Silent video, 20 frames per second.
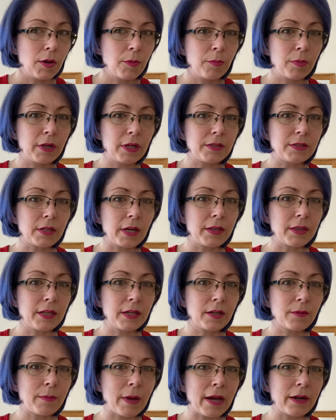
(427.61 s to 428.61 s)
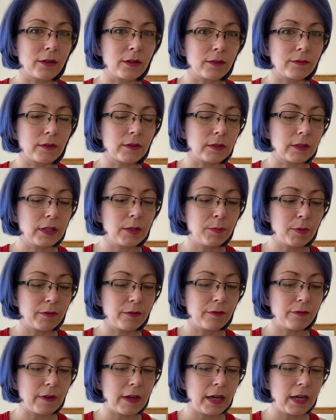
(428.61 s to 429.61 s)
but it's, I think, a matter of a leap of
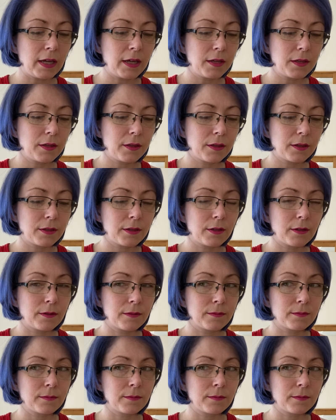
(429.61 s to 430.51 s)
faith,